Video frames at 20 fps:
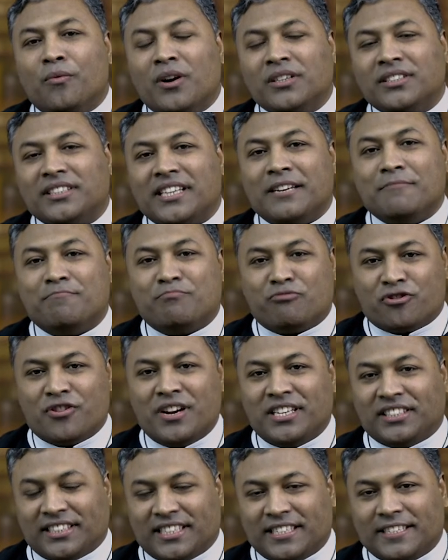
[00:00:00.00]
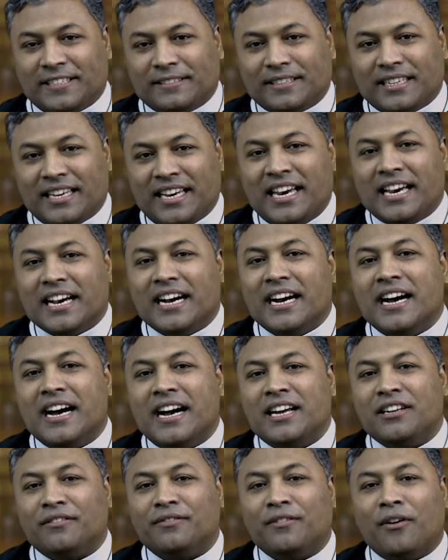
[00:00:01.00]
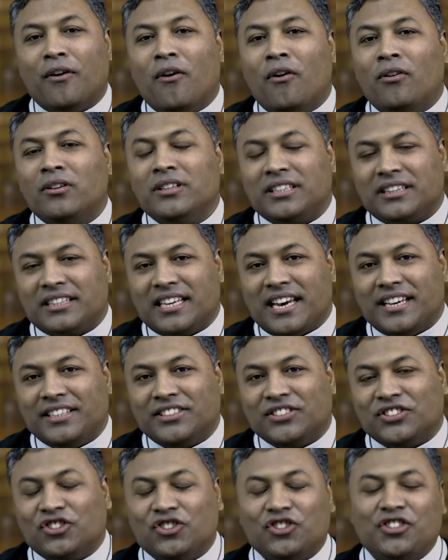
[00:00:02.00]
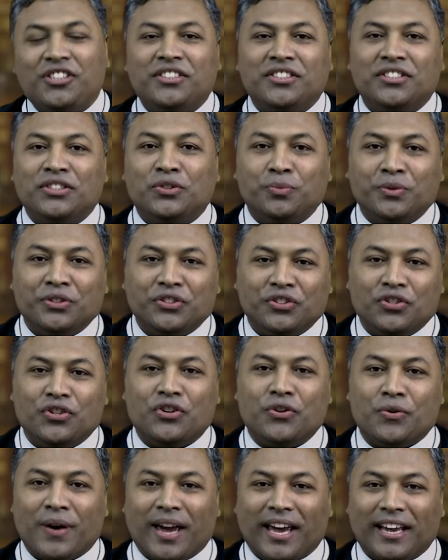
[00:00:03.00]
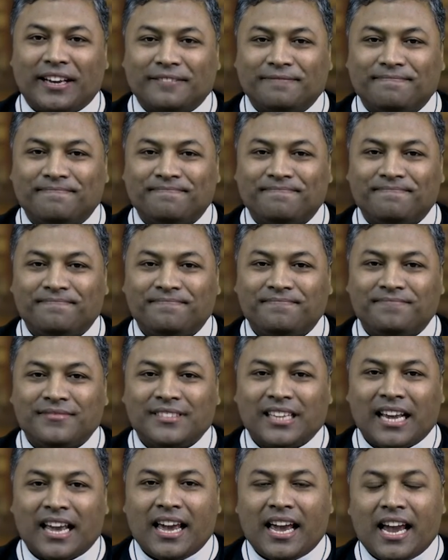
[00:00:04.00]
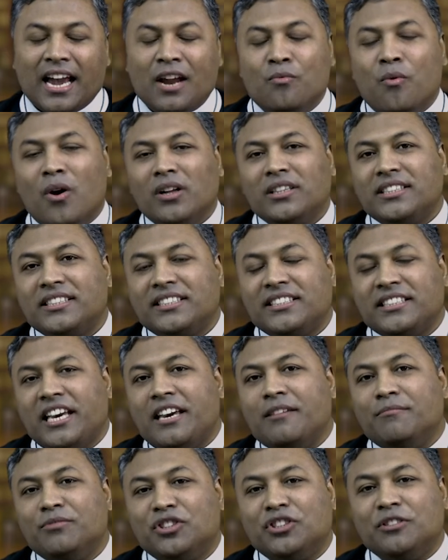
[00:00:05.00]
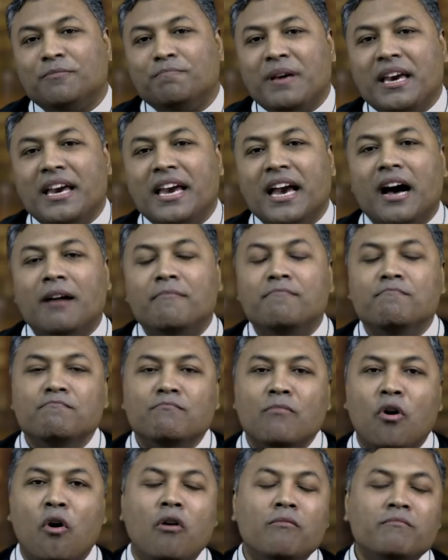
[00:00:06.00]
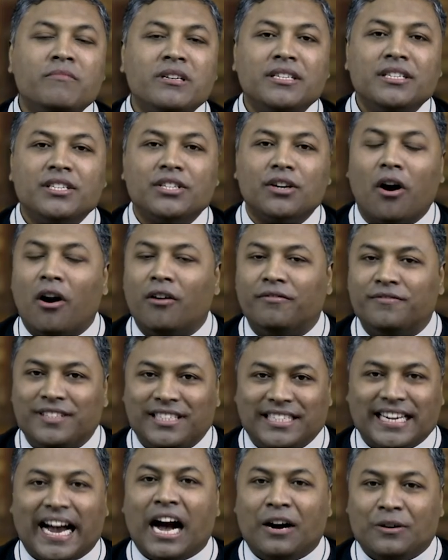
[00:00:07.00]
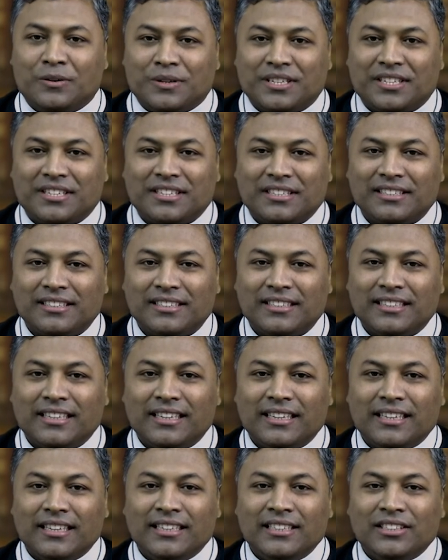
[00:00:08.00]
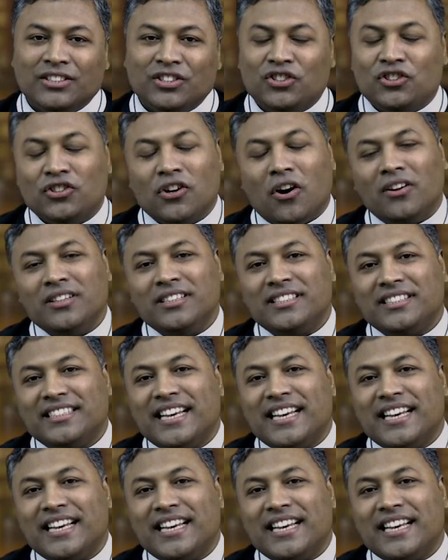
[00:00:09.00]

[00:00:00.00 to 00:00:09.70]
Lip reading: was in prison, he heard of all the things Jesus was doing. In what seems to be a moment of doubt, John